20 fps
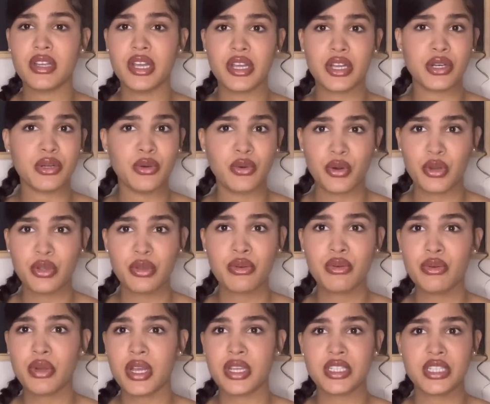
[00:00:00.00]
ignore you
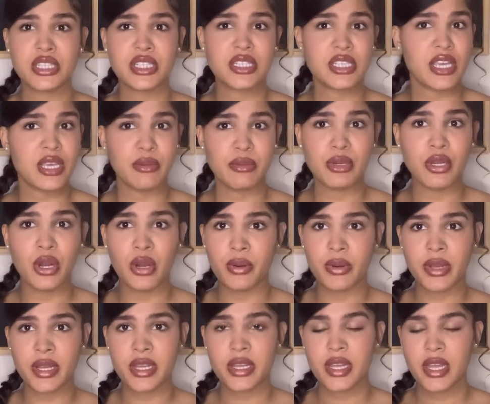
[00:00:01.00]
and just keep
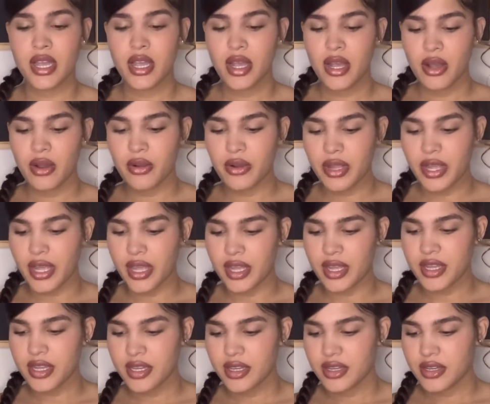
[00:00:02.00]
going okay